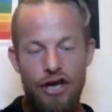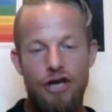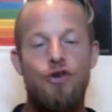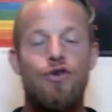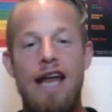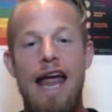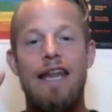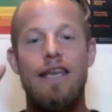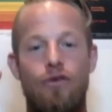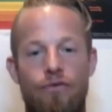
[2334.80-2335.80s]

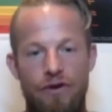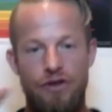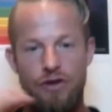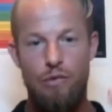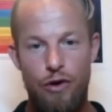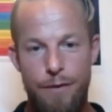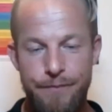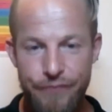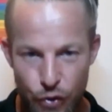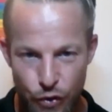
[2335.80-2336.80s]
creating your vision board.
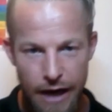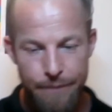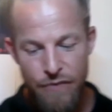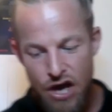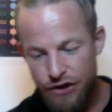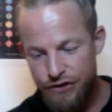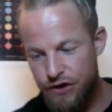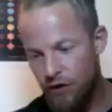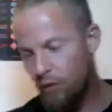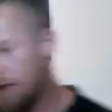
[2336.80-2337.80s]
Okay, so what